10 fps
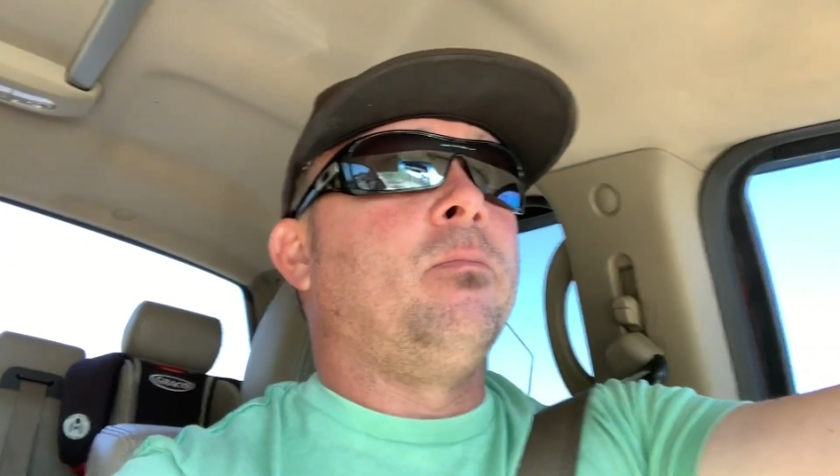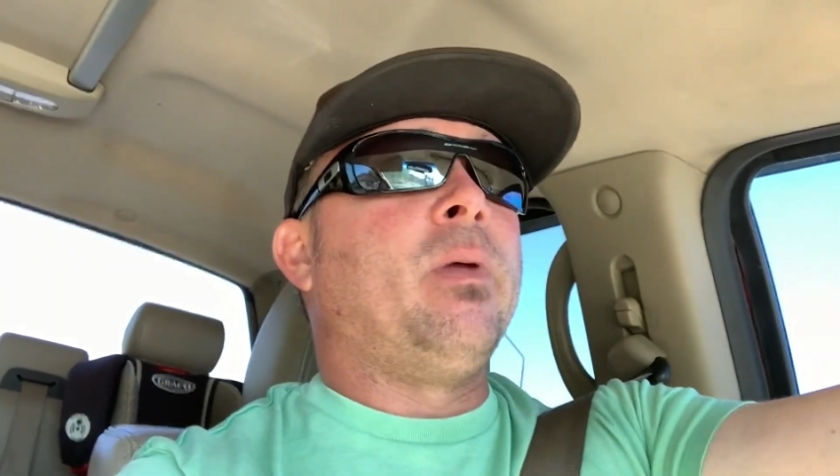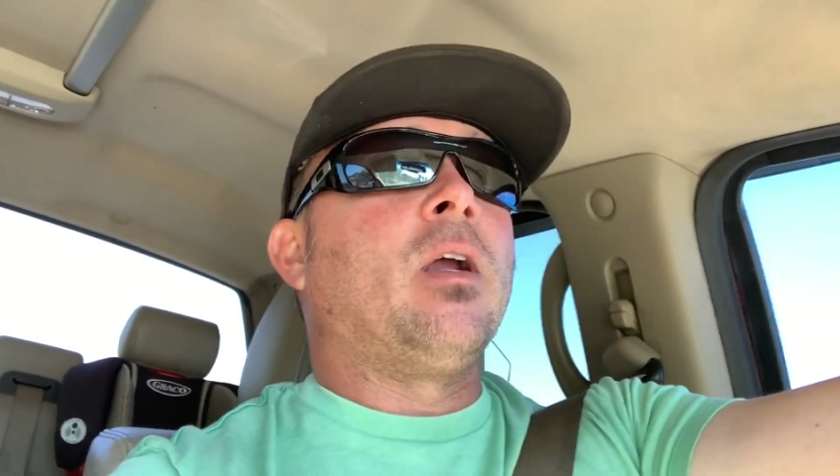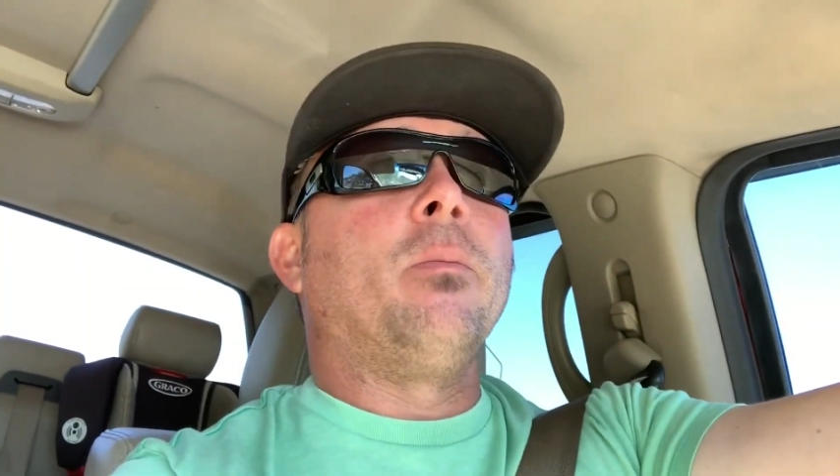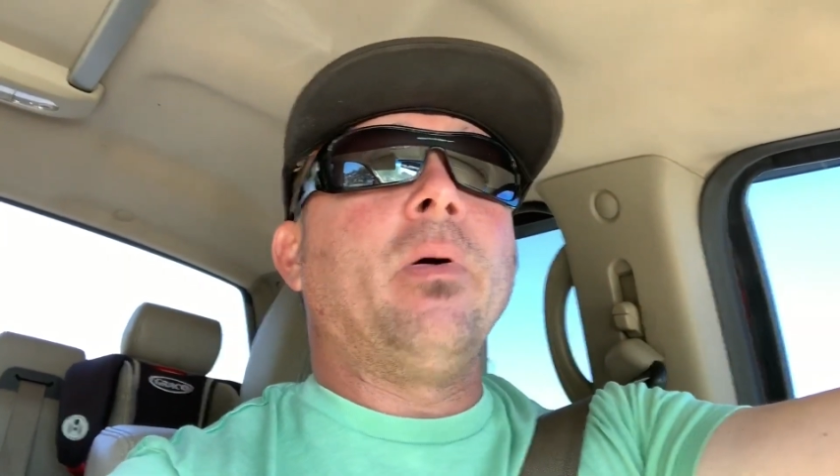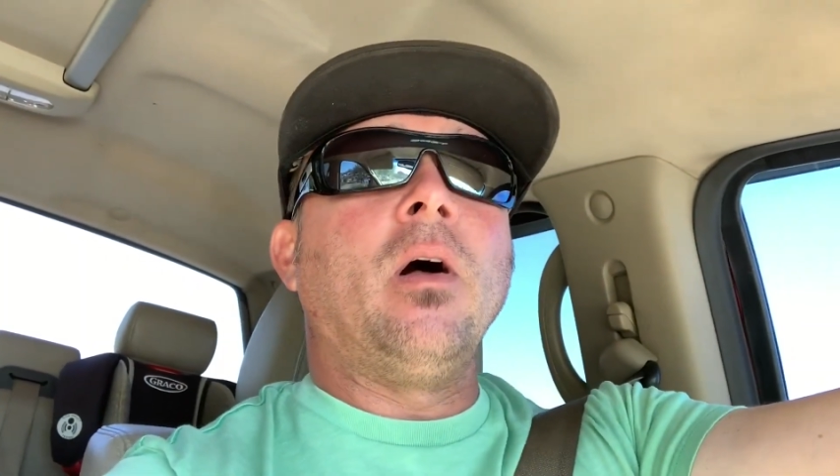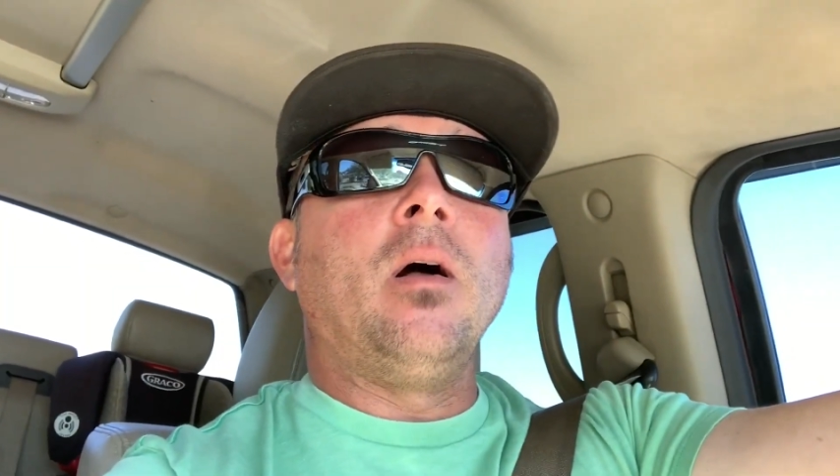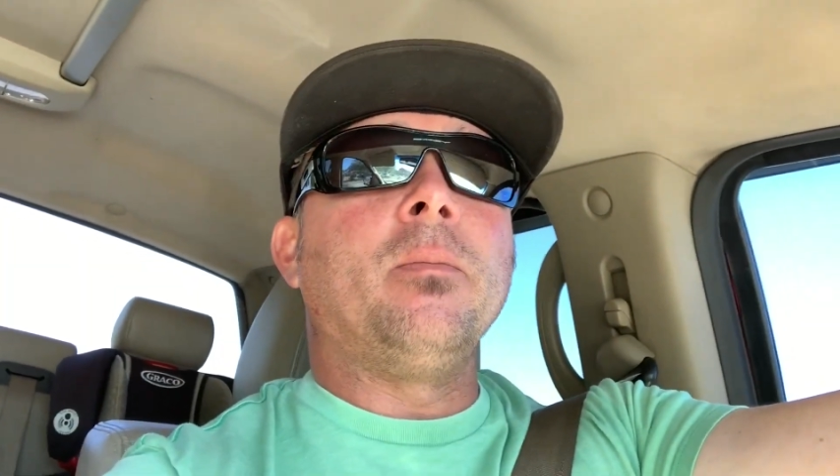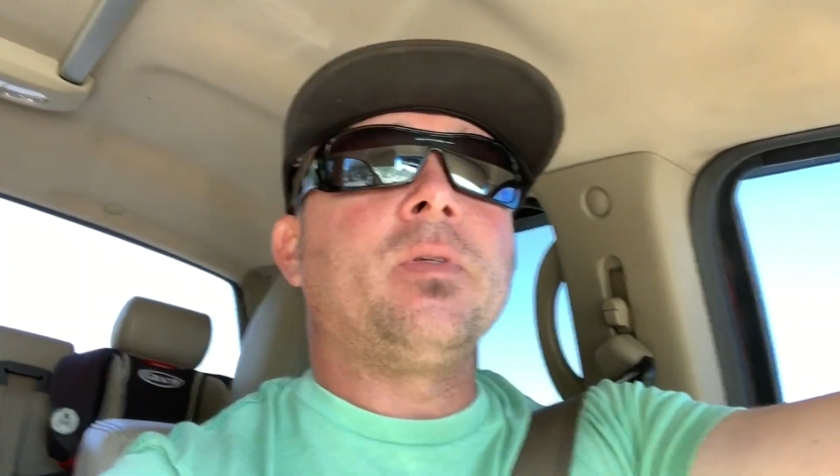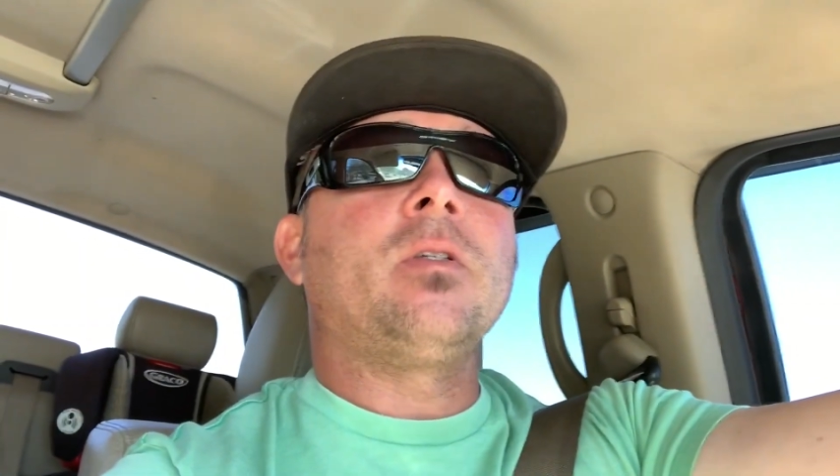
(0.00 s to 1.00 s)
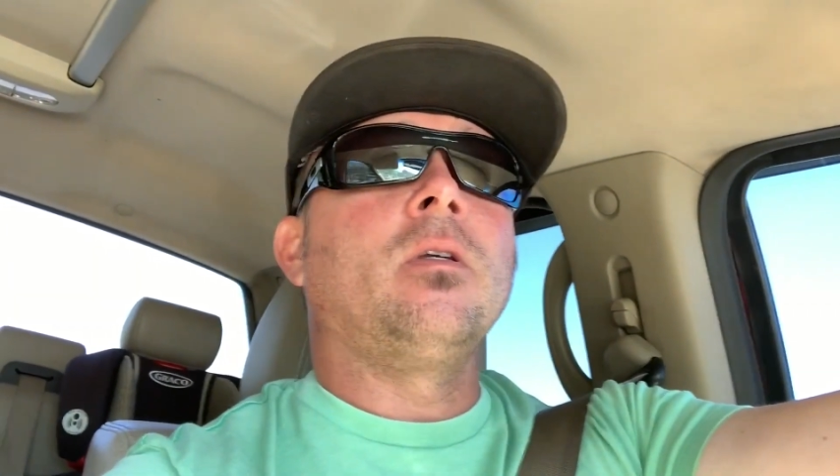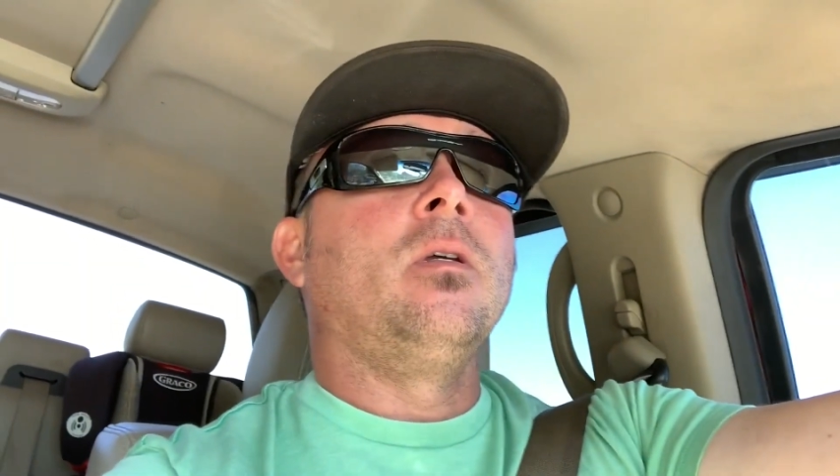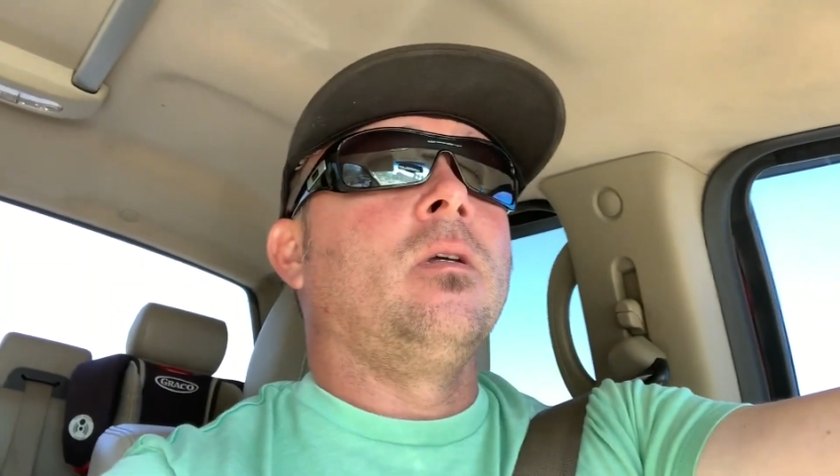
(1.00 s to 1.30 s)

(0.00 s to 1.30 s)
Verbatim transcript: bigger pumps,